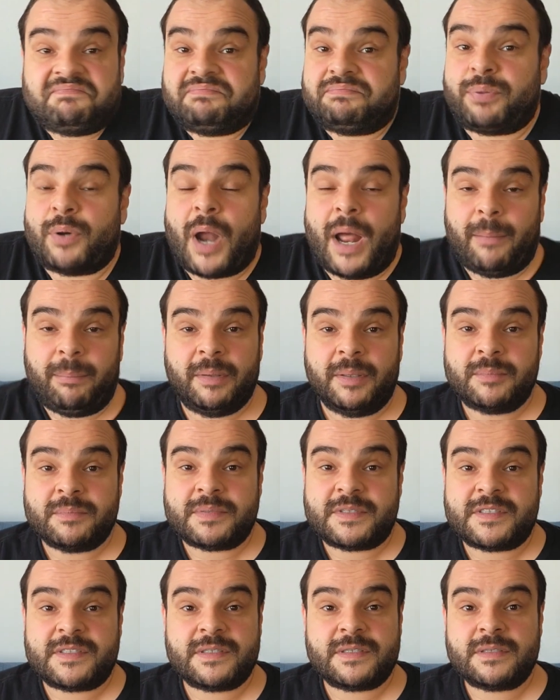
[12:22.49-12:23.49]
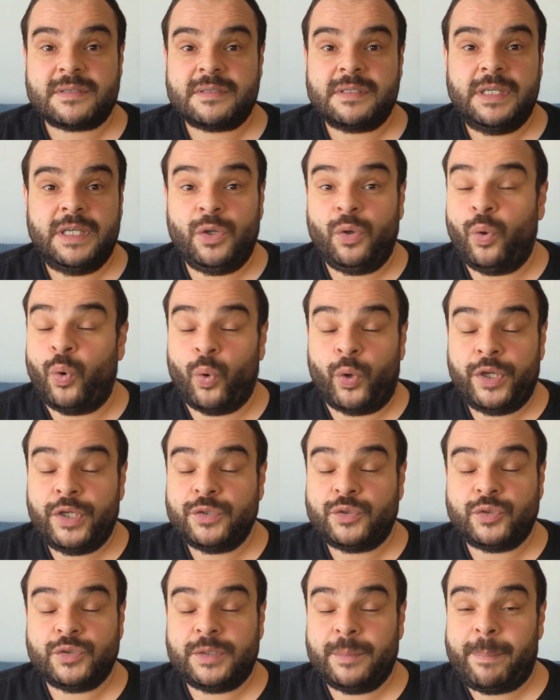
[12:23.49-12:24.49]
problems in
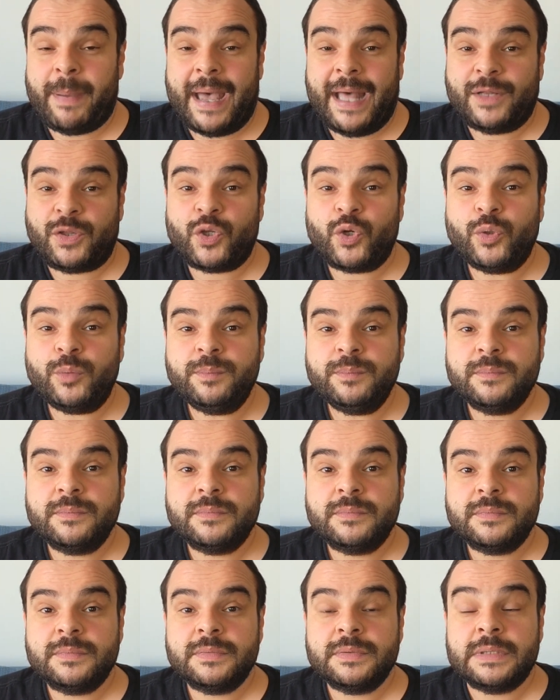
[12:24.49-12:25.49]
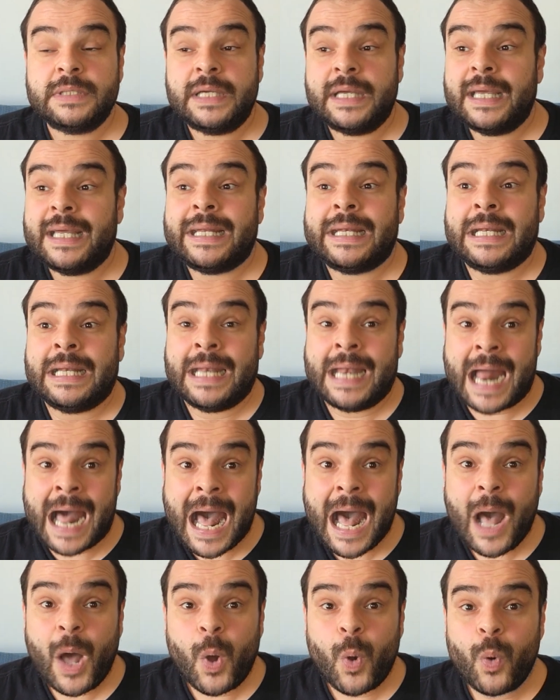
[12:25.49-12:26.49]
going to the bathroom
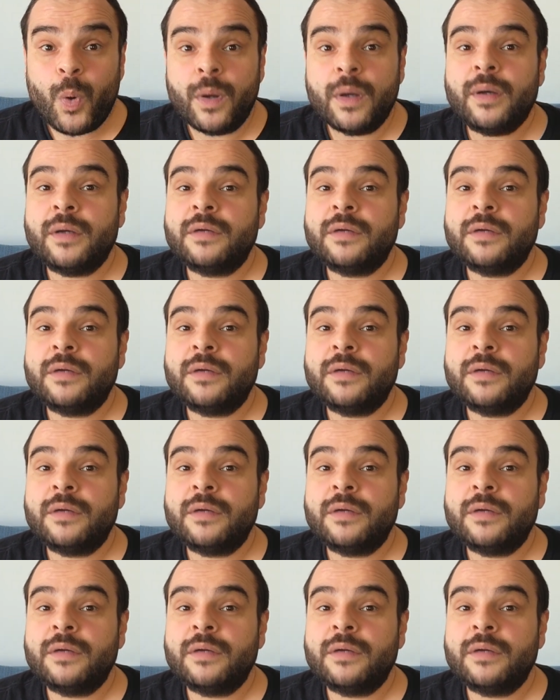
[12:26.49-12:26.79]
now